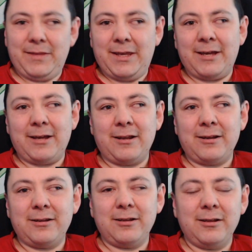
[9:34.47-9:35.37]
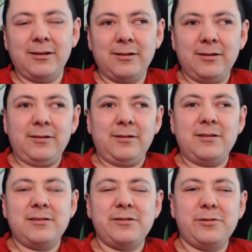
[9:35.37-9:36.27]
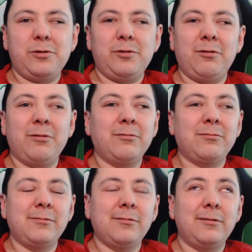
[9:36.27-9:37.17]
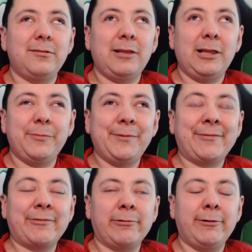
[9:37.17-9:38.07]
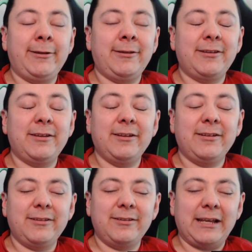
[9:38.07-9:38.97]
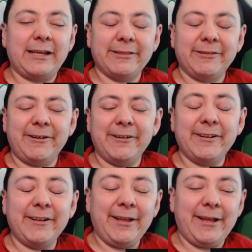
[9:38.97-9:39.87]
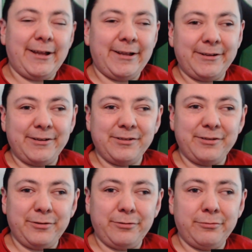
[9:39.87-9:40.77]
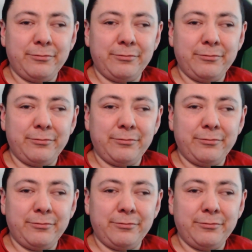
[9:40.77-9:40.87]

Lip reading: and to help everyone to get along and to